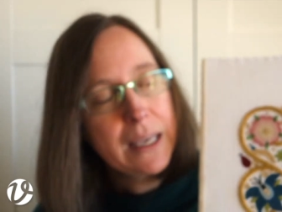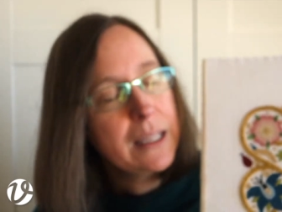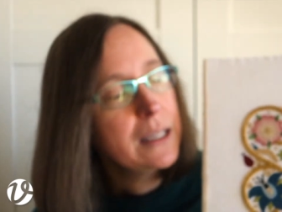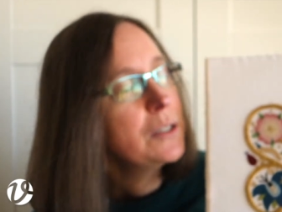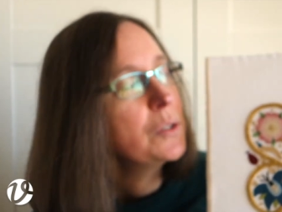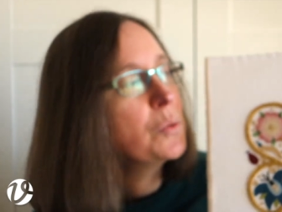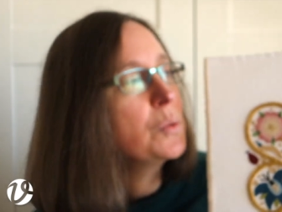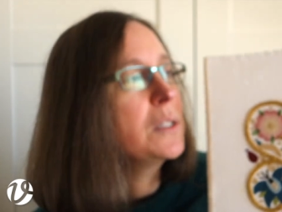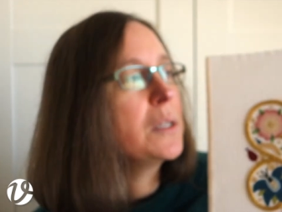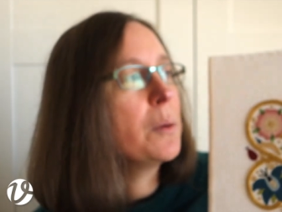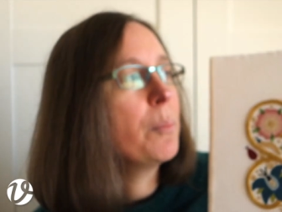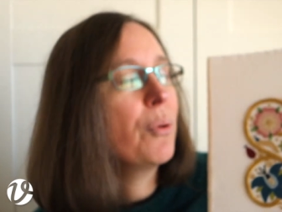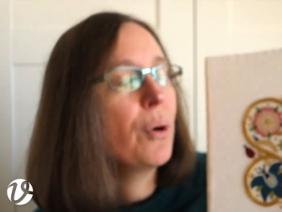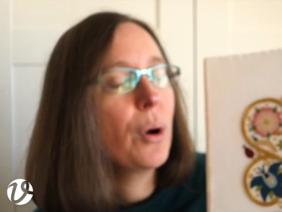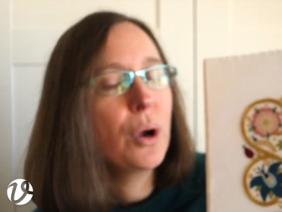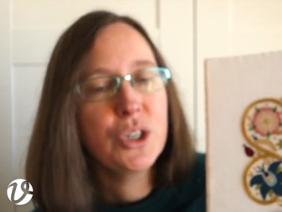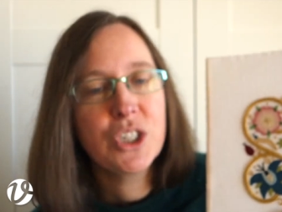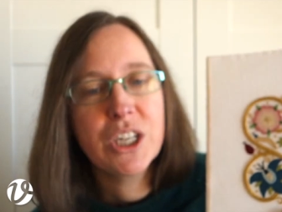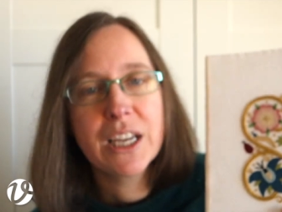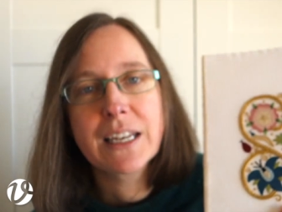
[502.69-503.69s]
This was a
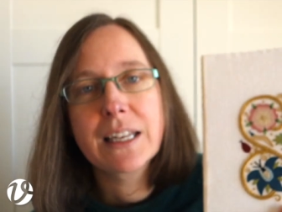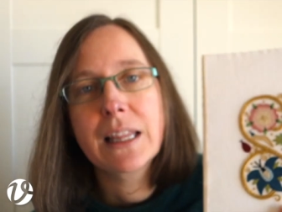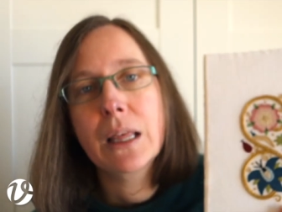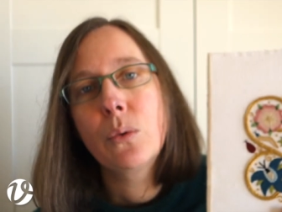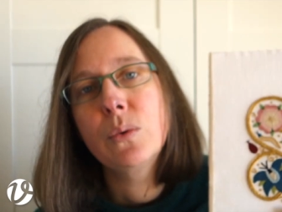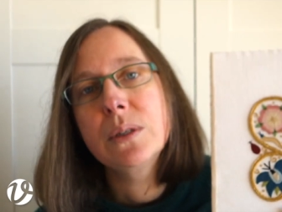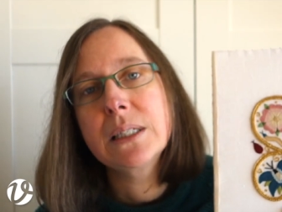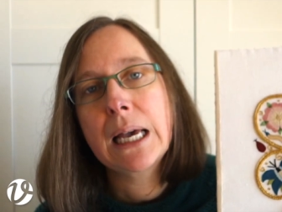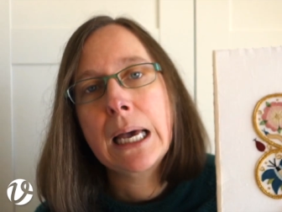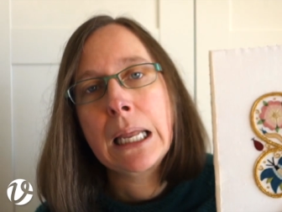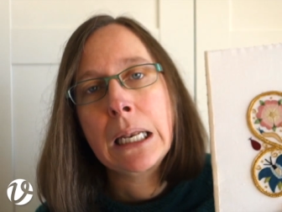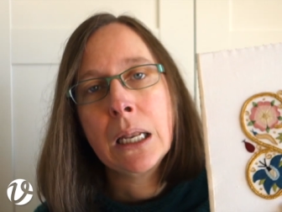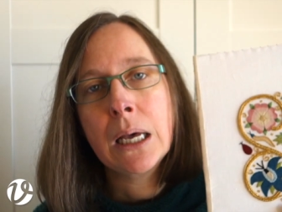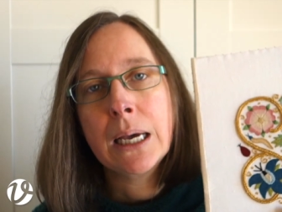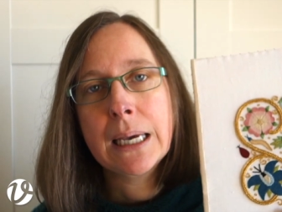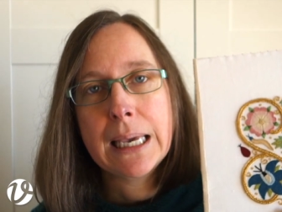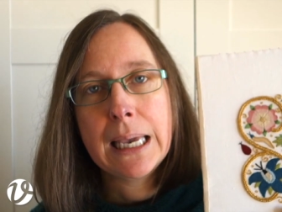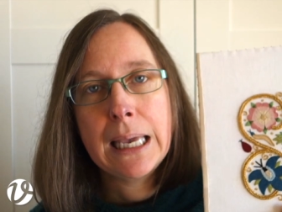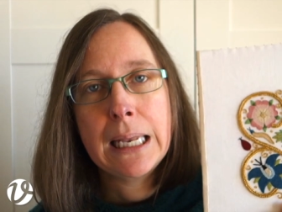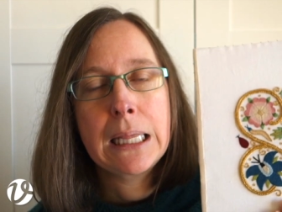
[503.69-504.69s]
project that was
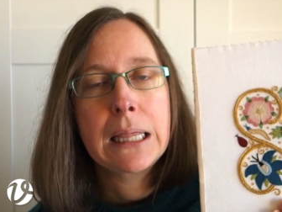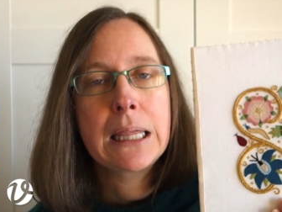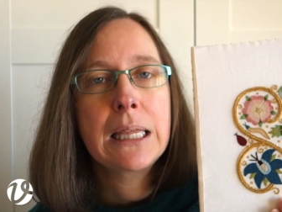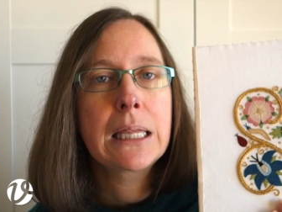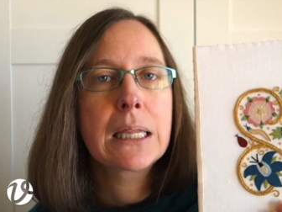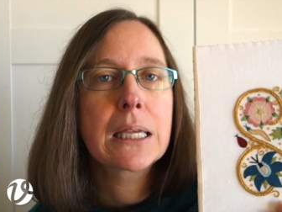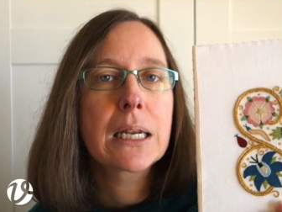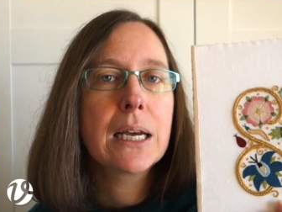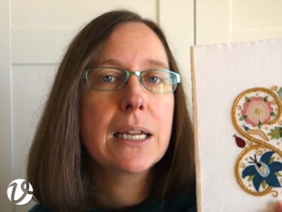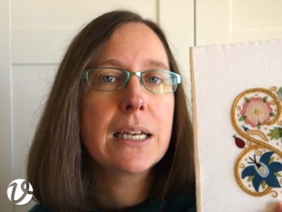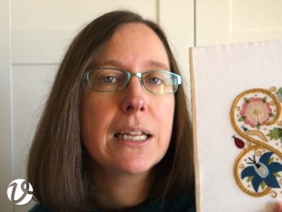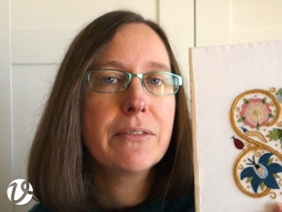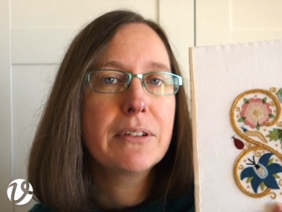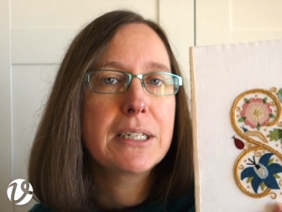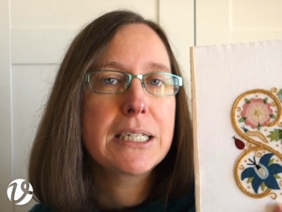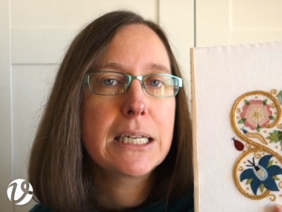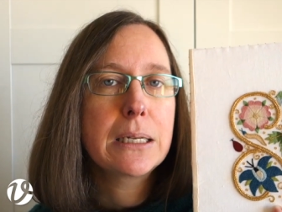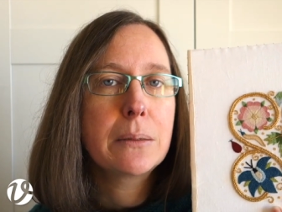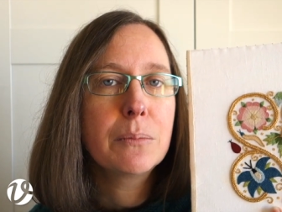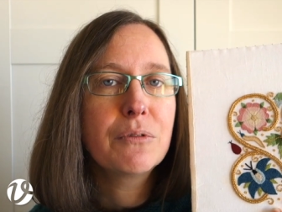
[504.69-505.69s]
unlike anything that I'd ever
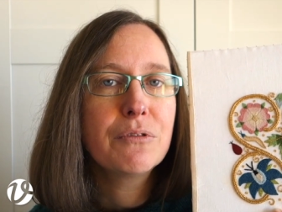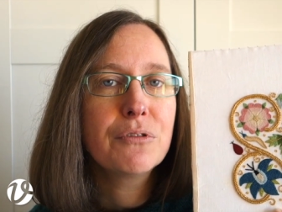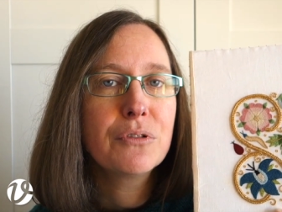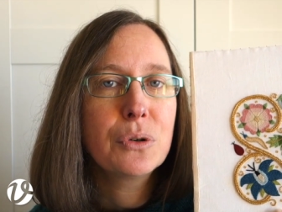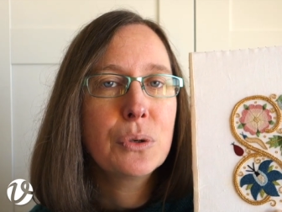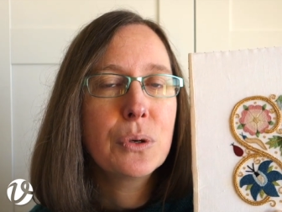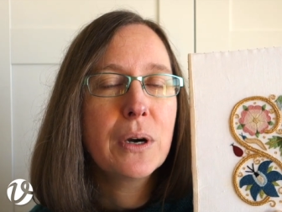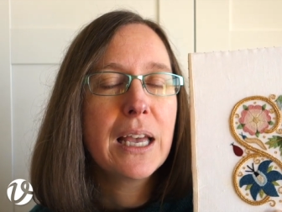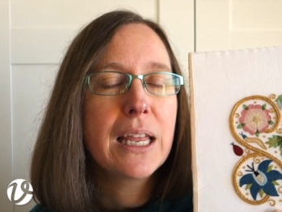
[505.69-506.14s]
done before,